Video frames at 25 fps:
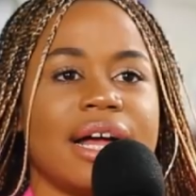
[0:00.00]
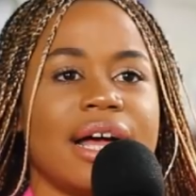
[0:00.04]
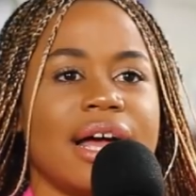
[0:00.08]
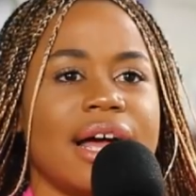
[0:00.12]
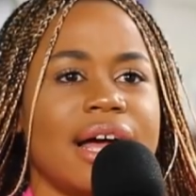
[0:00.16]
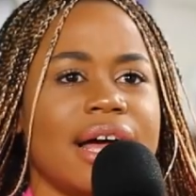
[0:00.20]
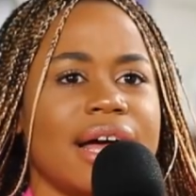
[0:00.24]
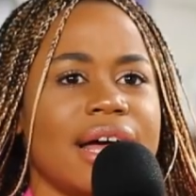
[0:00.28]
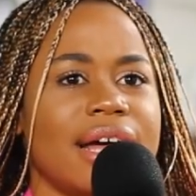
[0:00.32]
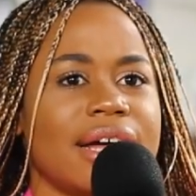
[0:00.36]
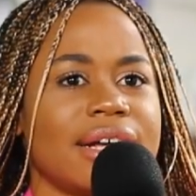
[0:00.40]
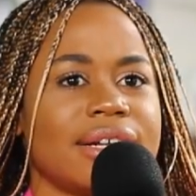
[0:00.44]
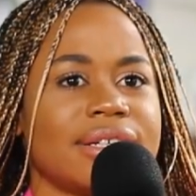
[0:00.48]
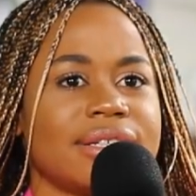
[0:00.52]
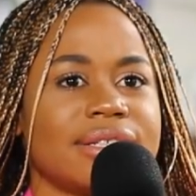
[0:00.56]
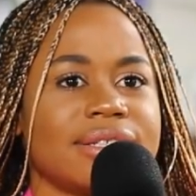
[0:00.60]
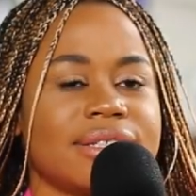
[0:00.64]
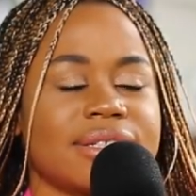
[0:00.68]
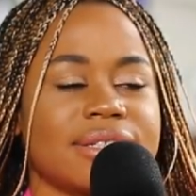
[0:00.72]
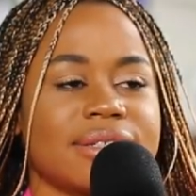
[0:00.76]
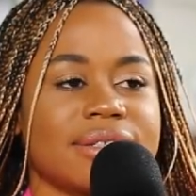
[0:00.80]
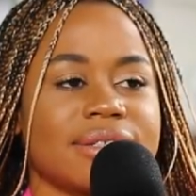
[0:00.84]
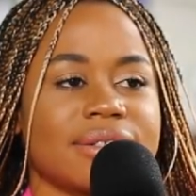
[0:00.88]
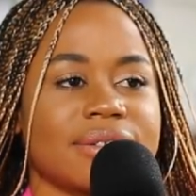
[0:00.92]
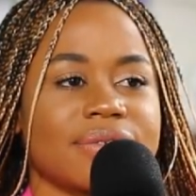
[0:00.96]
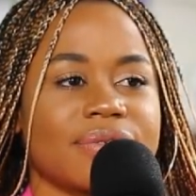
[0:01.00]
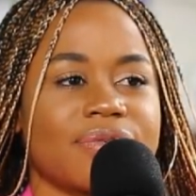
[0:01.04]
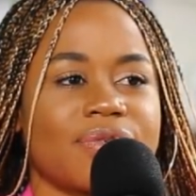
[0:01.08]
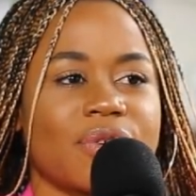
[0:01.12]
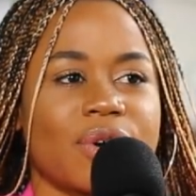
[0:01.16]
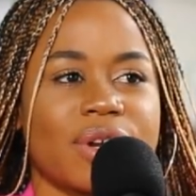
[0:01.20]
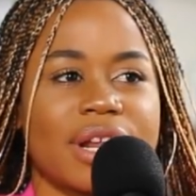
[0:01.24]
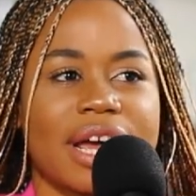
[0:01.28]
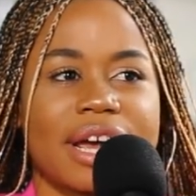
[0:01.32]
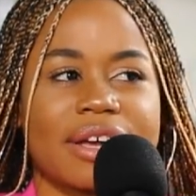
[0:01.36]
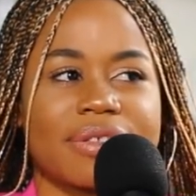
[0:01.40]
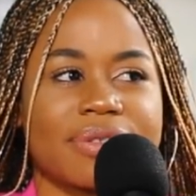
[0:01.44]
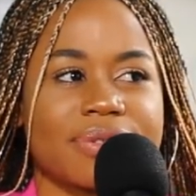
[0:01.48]
And
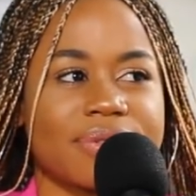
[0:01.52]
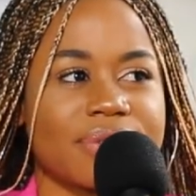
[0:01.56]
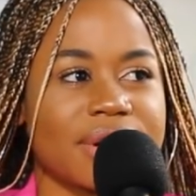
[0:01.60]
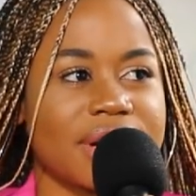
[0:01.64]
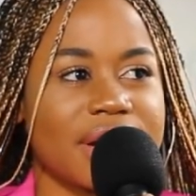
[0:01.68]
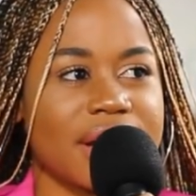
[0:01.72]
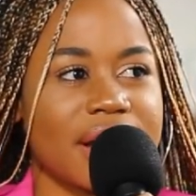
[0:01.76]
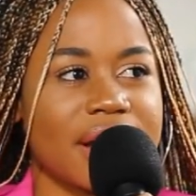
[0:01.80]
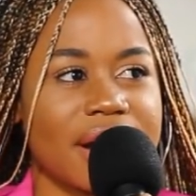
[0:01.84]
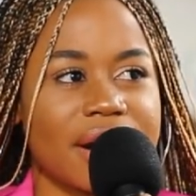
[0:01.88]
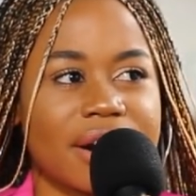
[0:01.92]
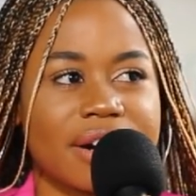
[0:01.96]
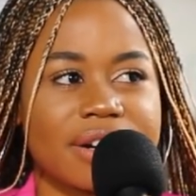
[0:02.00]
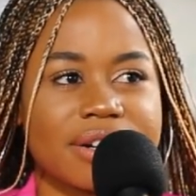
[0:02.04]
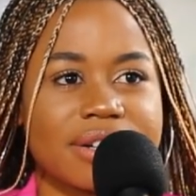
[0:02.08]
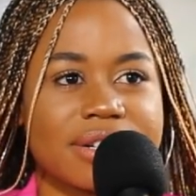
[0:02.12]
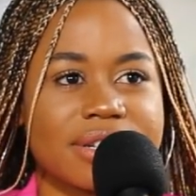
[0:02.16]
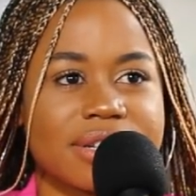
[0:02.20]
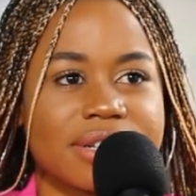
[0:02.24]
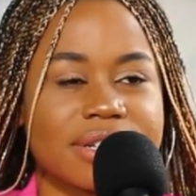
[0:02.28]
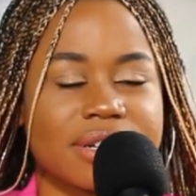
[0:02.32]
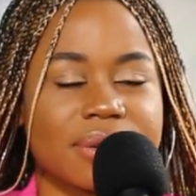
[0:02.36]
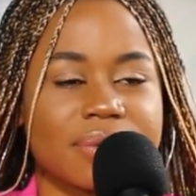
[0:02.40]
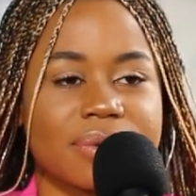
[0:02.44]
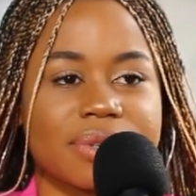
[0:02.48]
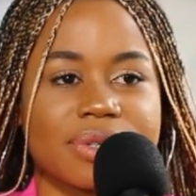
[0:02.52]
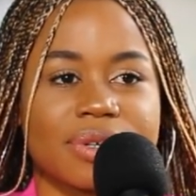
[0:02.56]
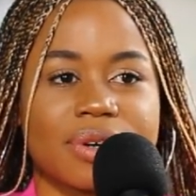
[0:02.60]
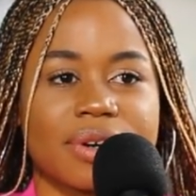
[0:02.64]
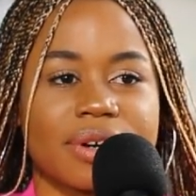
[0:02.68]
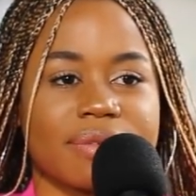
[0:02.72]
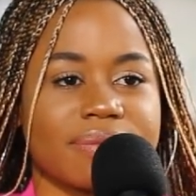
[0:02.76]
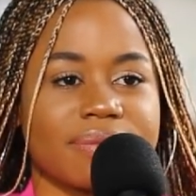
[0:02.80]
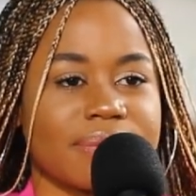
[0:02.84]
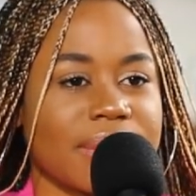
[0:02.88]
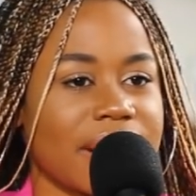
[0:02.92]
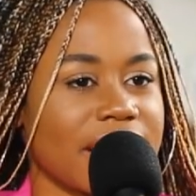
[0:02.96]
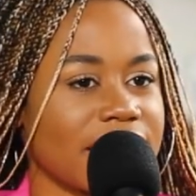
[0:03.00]
for like 3 years, it was
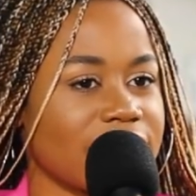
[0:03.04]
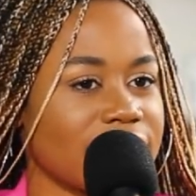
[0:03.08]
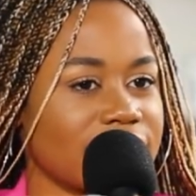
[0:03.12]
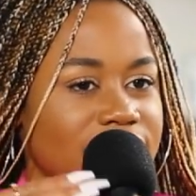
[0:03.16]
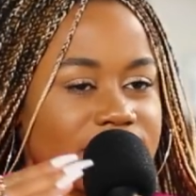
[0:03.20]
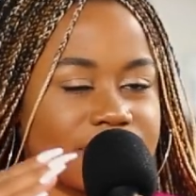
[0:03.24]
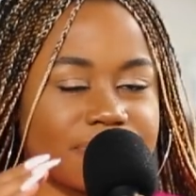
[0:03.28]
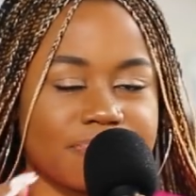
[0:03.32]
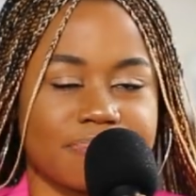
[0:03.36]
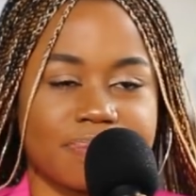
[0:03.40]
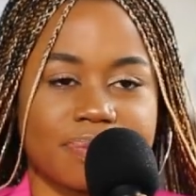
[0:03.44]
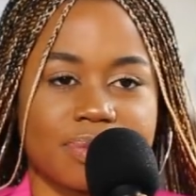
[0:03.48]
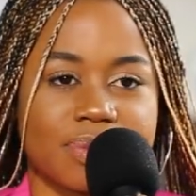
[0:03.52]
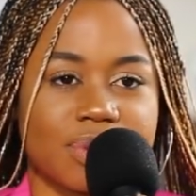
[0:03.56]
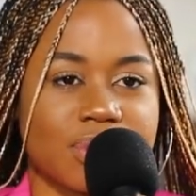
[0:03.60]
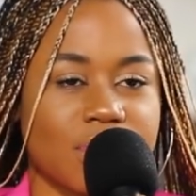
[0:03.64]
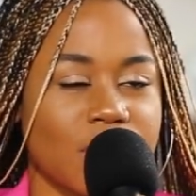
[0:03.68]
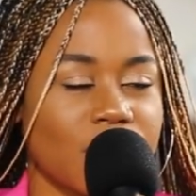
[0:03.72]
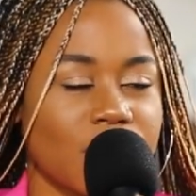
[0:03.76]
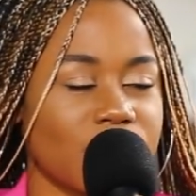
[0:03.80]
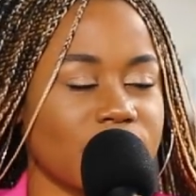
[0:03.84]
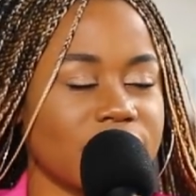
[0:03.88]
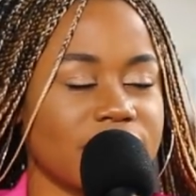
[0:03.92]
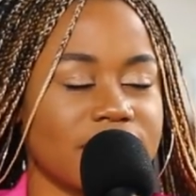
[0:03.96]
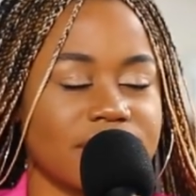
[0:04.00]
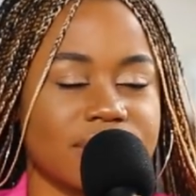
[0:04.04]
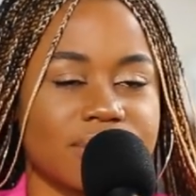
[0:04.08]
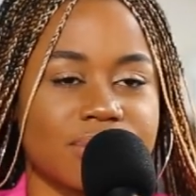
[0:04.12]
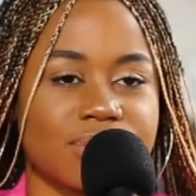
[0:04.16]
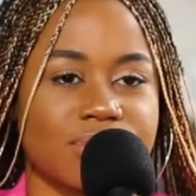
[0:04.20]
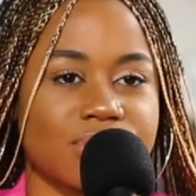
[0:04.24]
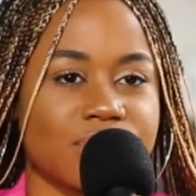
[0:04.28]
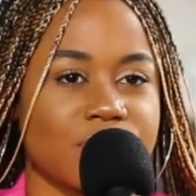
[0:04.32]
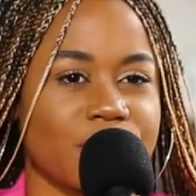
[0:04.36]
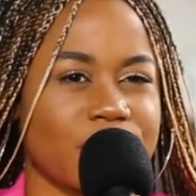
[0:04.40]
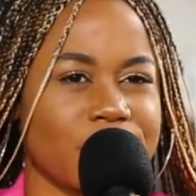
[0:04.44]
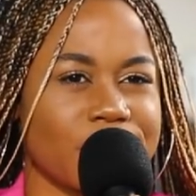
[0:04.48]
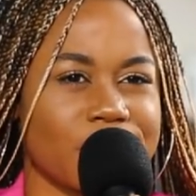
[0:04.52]
like totally
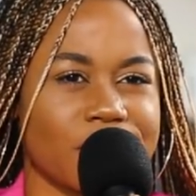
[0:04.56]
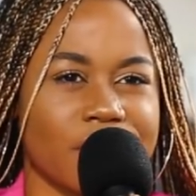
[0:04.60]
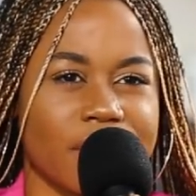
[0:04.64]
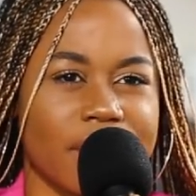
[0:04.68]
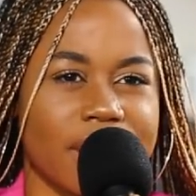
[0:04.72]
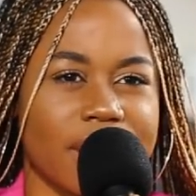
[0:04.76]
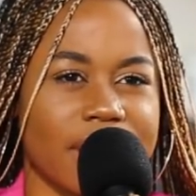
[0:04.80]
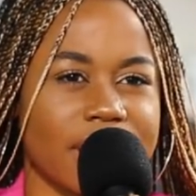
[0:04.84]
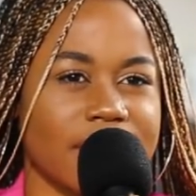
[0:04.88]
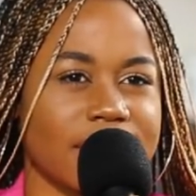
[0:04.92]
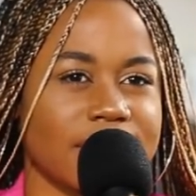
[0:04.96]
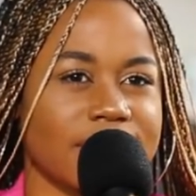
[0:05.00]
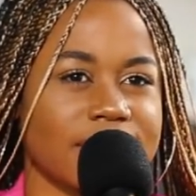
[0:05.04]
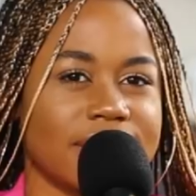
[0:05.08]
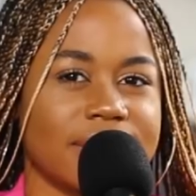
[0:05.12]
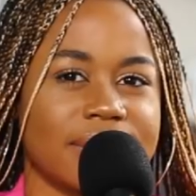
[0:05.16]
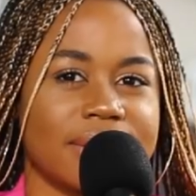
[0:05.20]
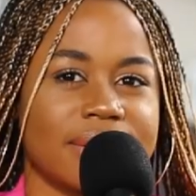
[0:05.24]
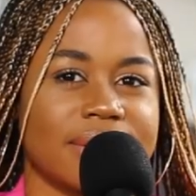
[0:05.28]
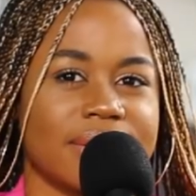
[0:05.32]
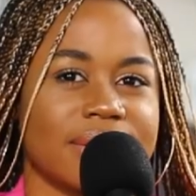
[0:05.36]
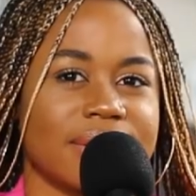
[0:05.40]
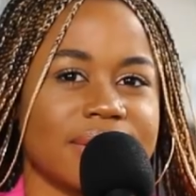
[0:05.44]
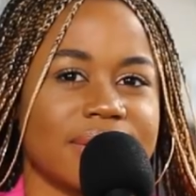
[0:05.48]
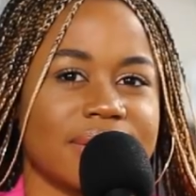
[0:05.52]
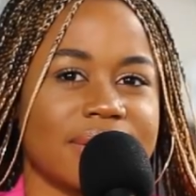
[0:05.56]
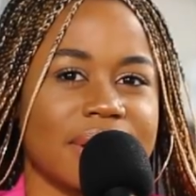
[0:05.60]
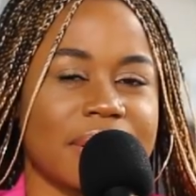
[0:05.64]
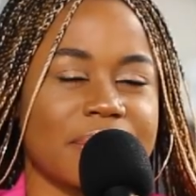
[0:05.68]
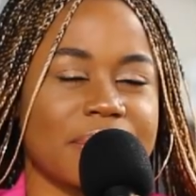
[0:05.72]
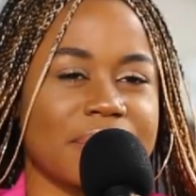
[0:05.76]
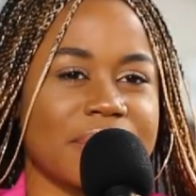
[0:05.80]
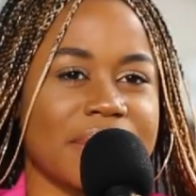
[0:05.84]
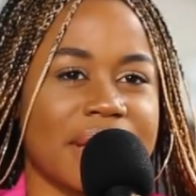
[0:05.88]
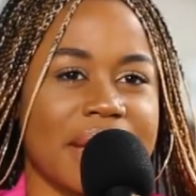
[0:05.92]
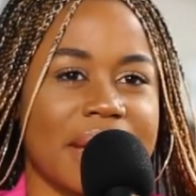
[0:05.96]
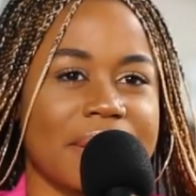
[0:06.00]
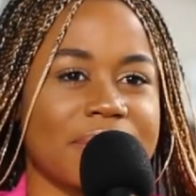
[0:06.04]
super great. They
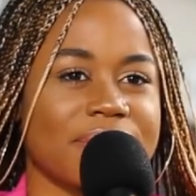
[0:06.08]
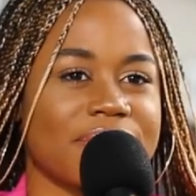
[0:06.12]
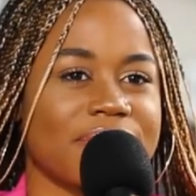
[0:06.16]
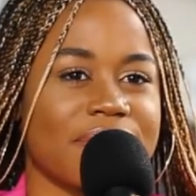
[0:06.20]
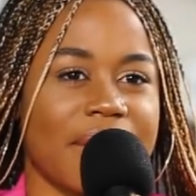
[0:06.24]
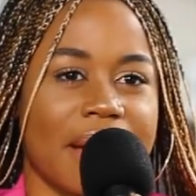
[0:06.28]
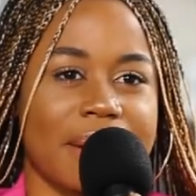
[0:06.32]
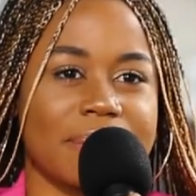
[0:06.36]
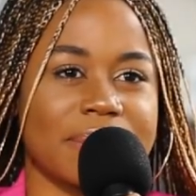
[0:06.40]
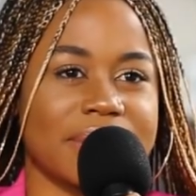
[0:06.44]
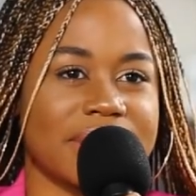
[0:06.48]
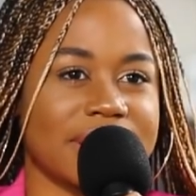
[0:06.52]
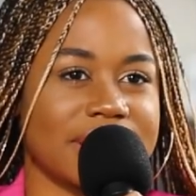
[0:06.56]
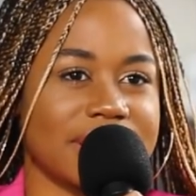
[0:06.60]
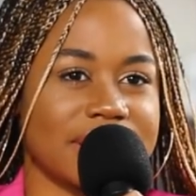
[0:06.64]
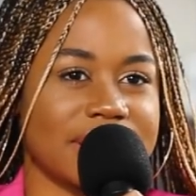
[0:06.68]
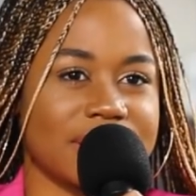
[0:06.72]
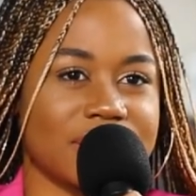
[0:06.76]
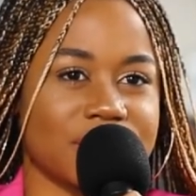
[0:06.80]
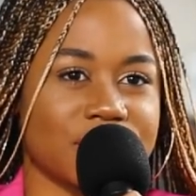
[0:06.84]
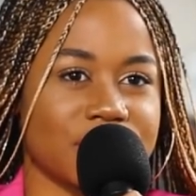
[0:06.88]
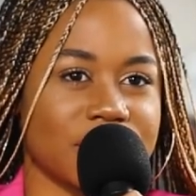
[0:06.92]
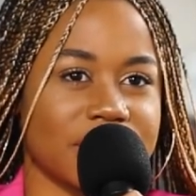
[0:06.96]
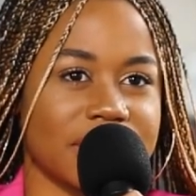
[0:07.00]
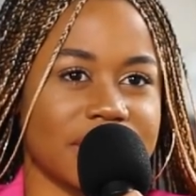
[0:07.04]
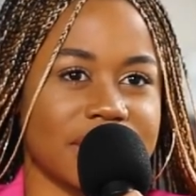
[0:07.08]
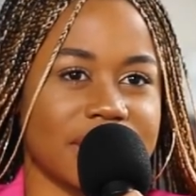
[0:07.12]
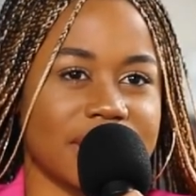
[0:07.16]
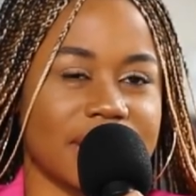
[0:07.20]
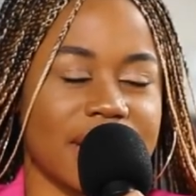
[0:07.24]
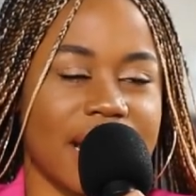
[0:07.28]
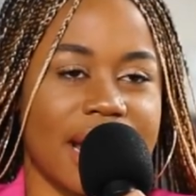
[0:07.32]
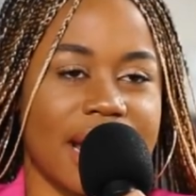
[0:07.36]
became family, literally.